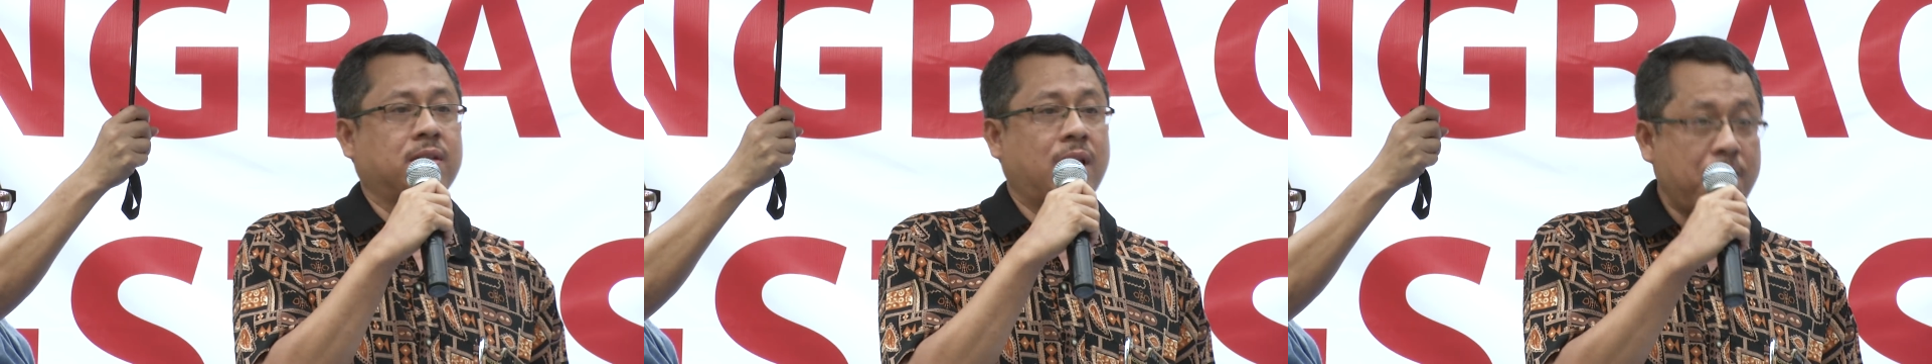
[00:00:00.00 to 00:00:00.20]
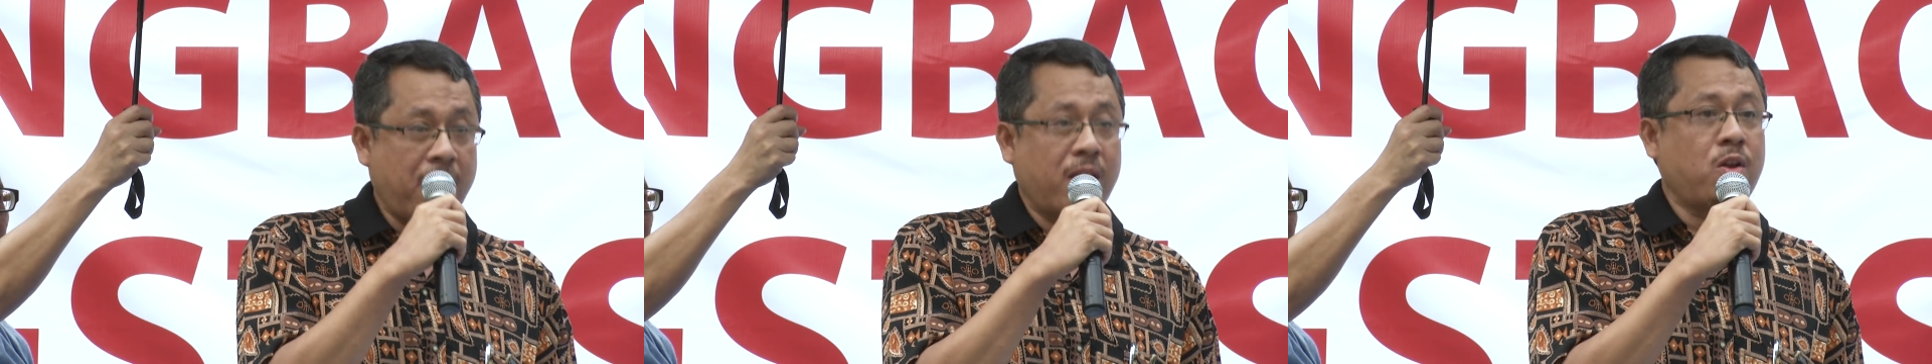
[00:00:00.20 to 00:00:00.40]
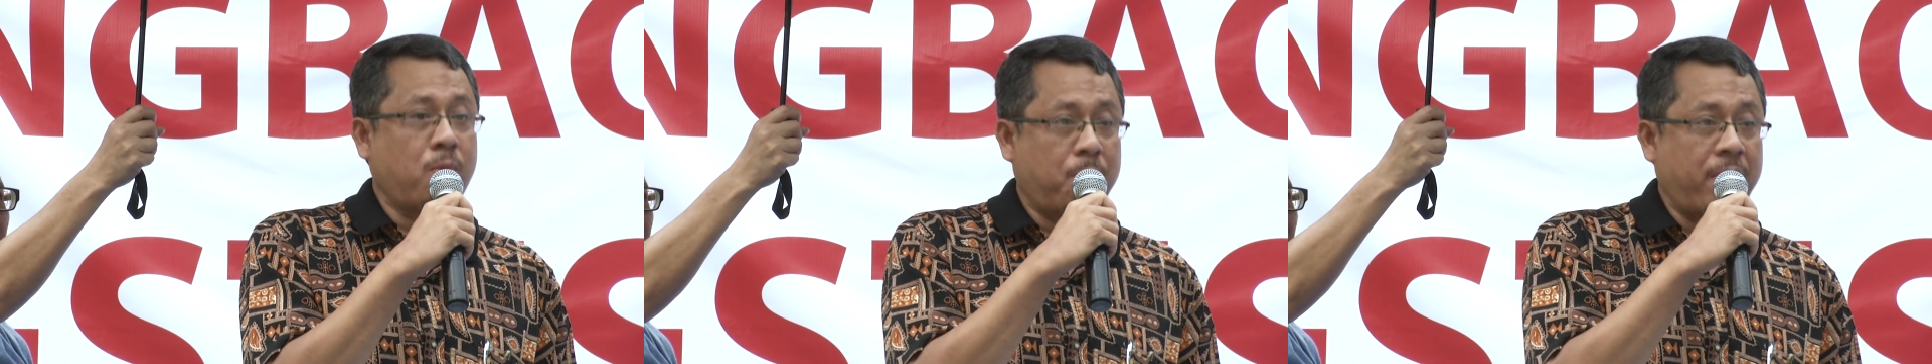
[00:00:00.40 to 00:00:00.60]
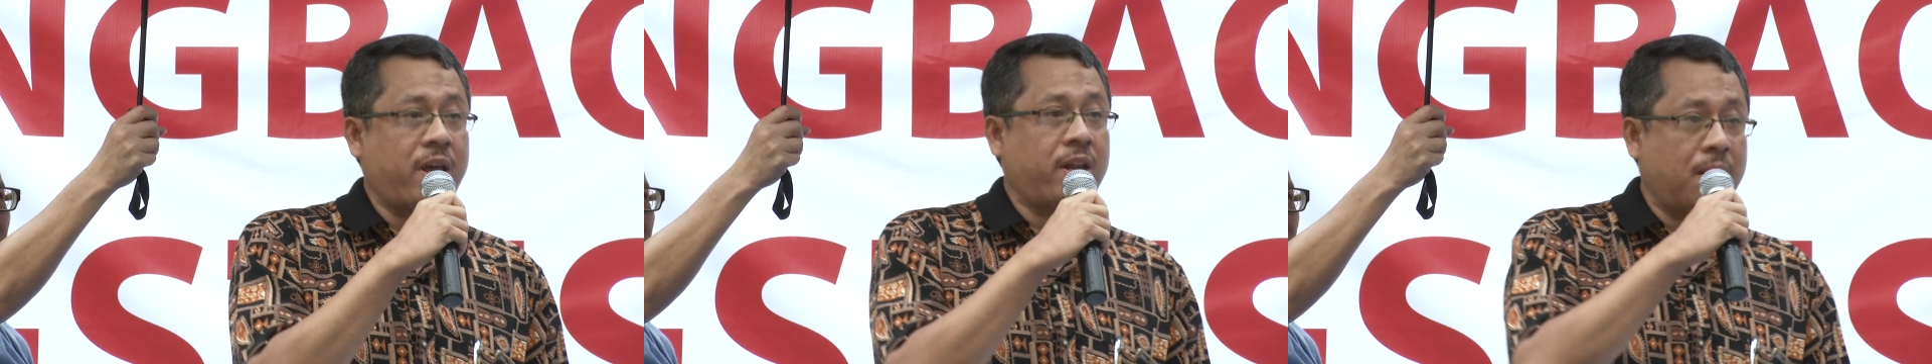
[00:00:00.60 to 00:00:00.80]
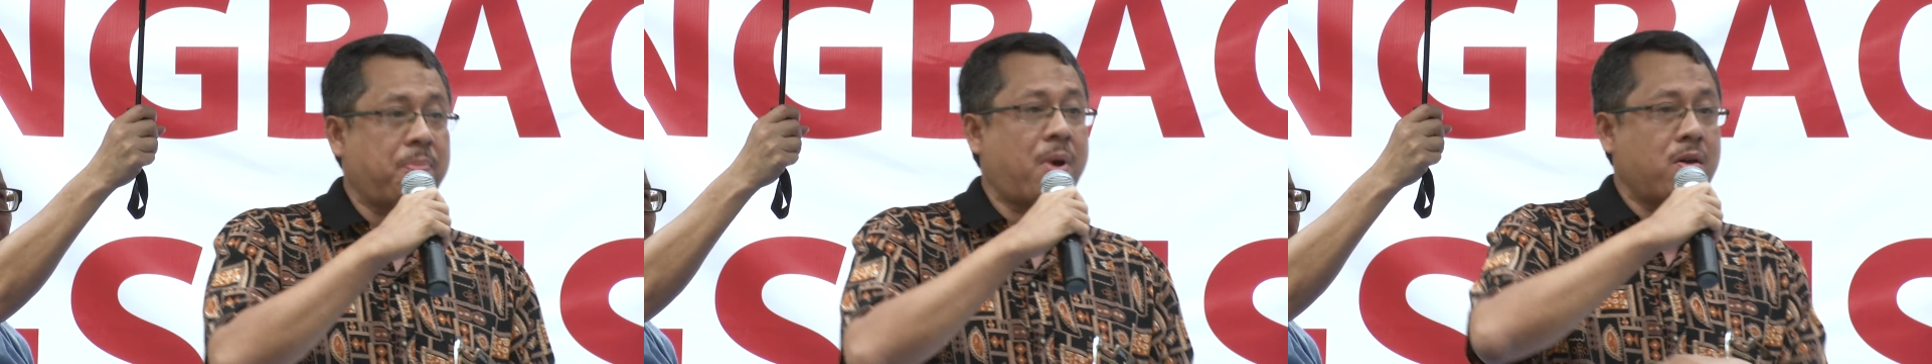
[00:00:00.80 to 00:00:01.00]
They
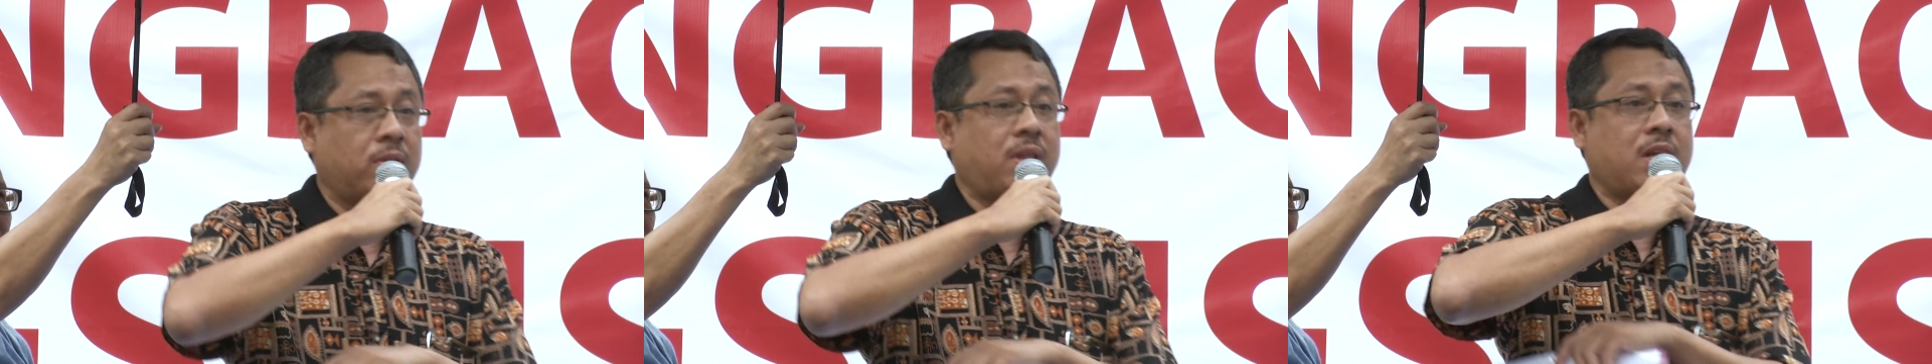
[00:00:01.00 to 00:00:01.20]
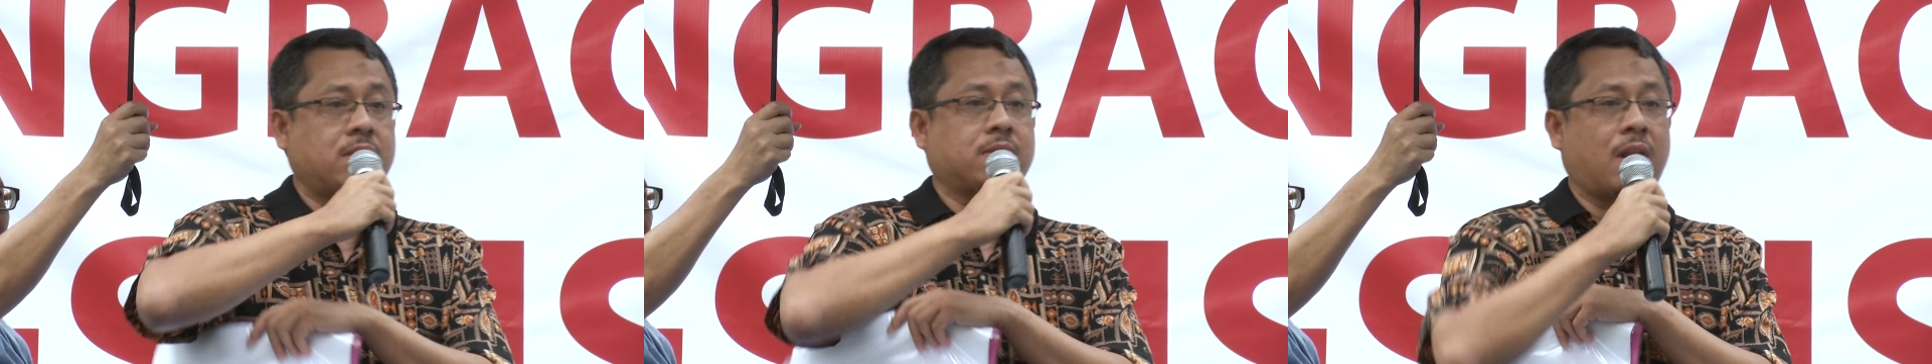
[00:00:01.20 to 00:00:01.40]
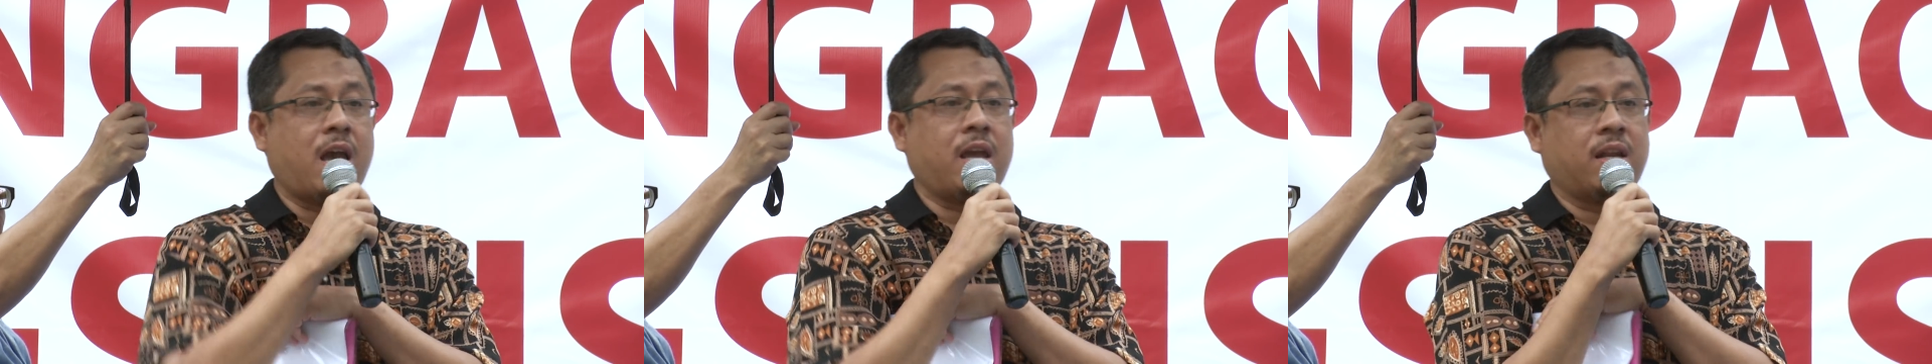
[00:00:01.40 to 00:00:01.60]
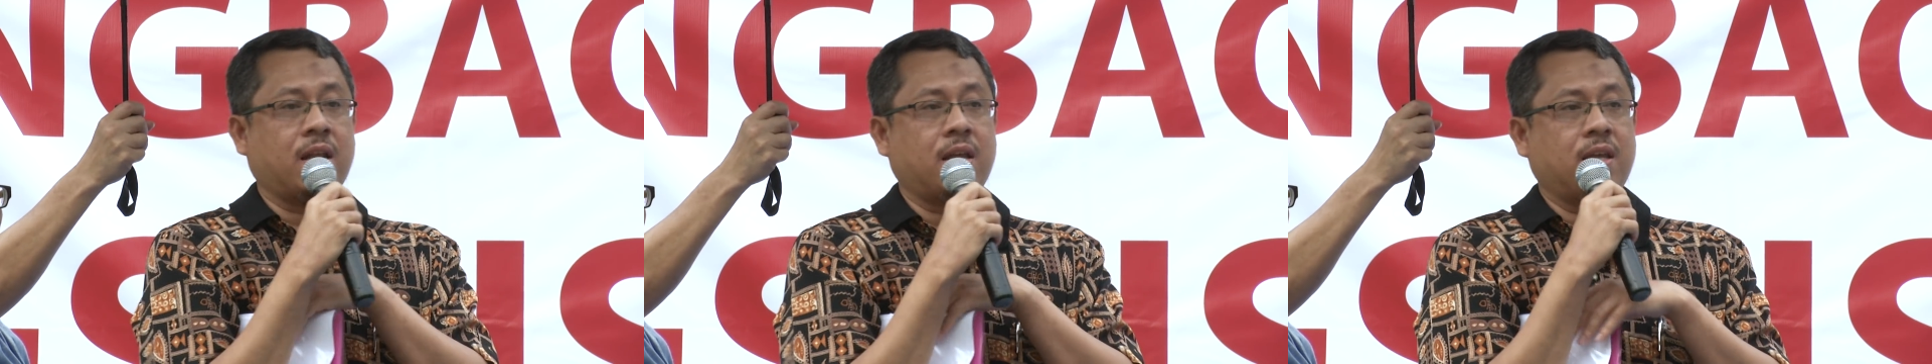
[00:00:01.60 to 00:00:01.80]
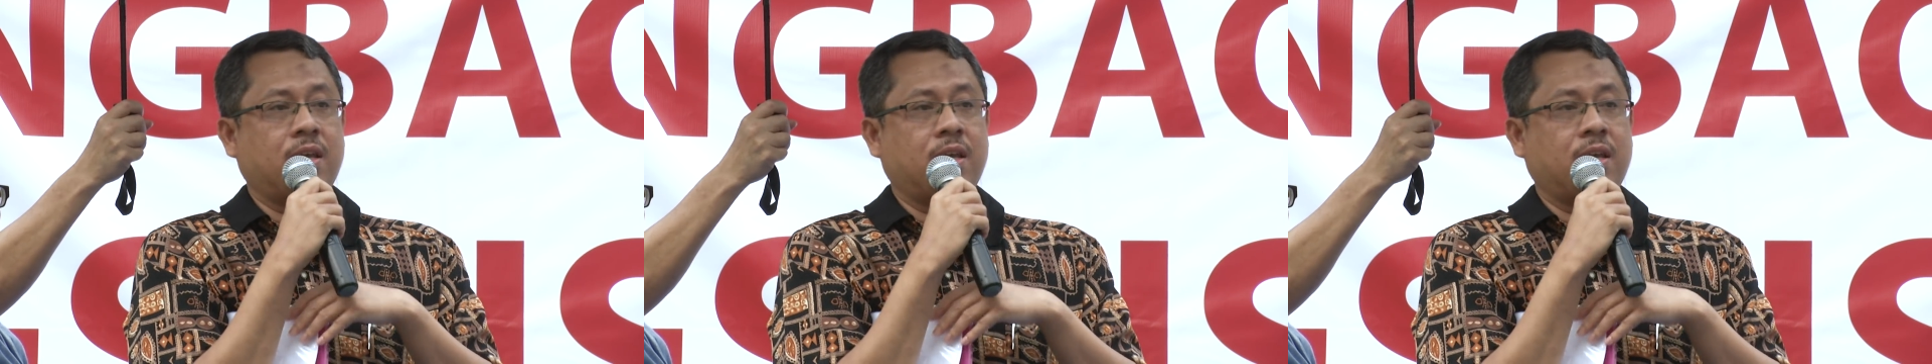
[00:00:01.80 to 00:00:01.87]
manipulate the boundaries, right?